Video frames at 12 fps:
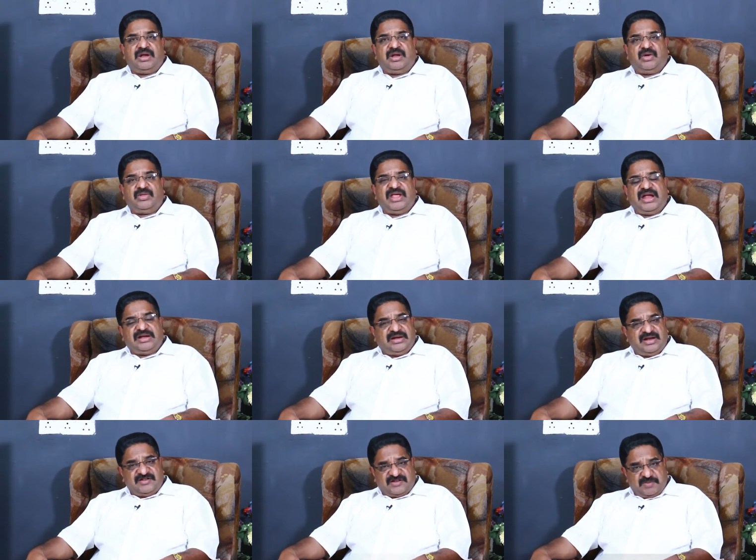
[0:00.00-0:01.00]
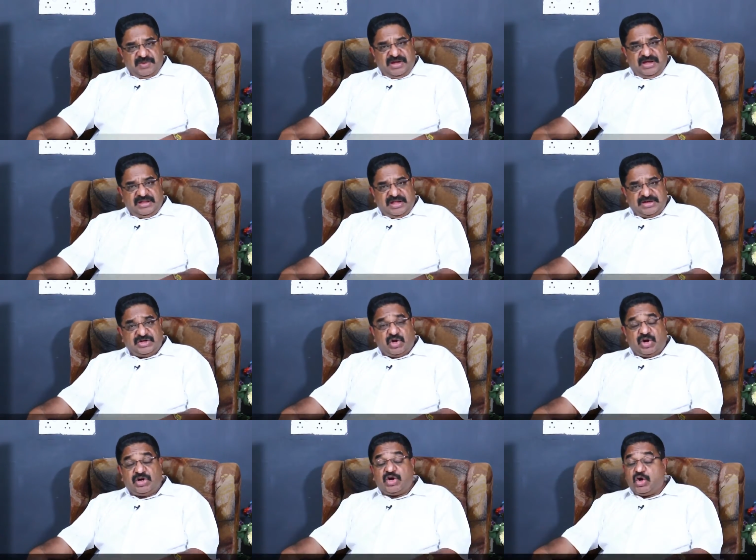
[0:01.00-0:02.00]
Now that tells me that
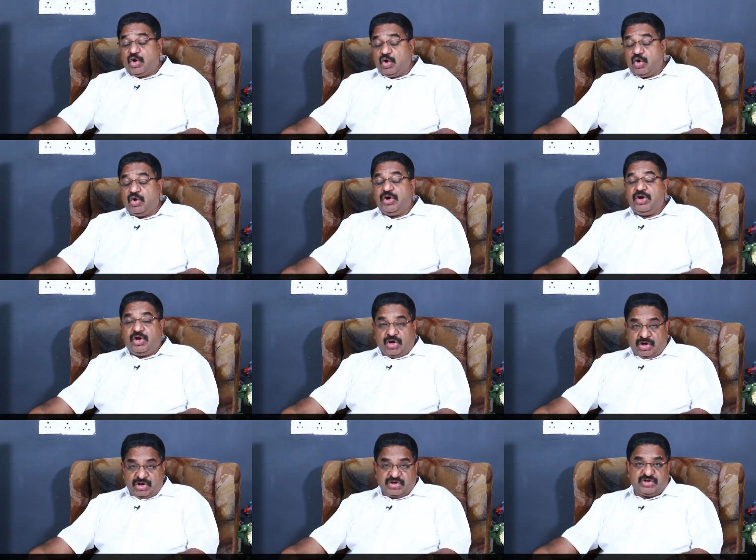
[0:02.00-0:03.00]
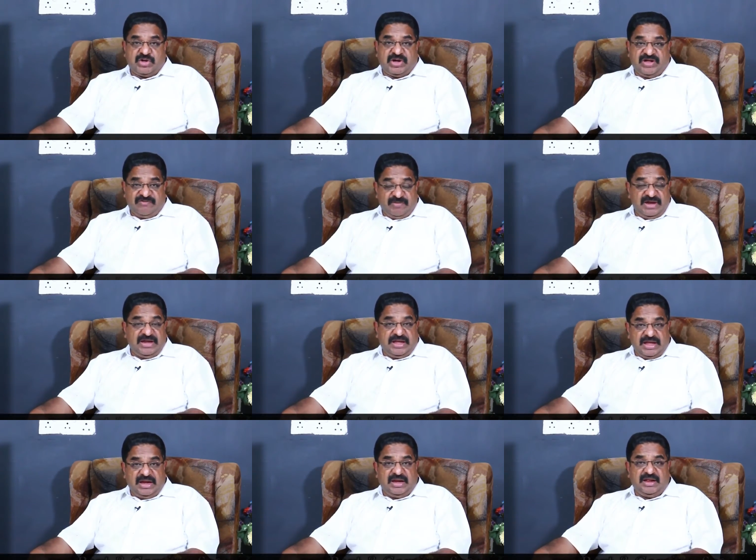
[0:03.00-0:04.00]
John could also have been
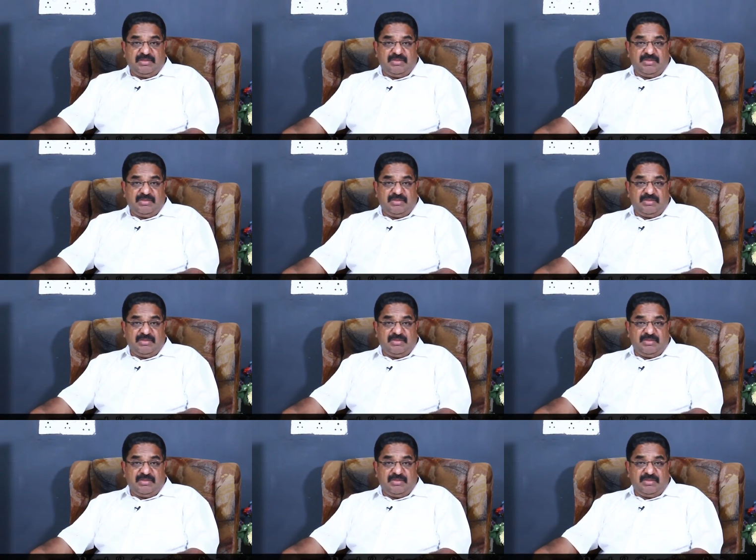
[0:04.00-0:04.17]
killed,